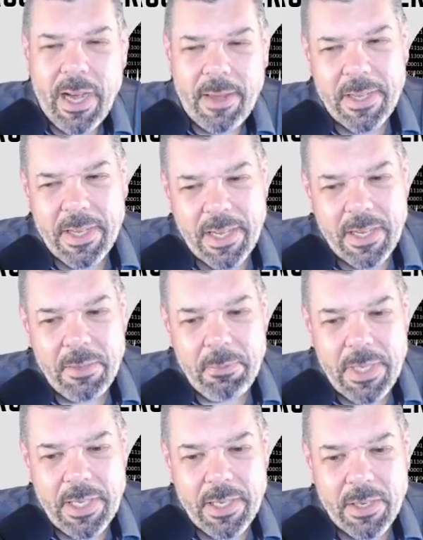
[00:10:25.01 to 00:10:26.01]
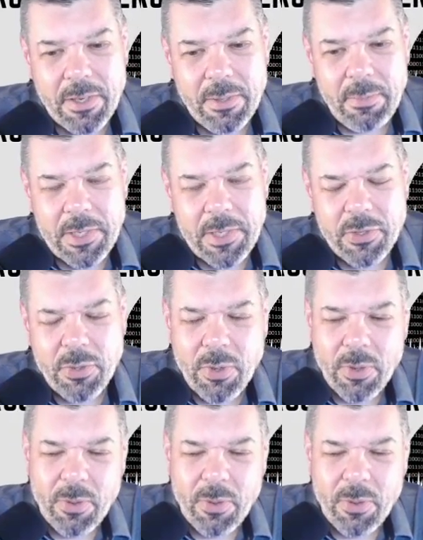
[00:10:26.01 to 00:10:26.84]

I think I could be a good mentor,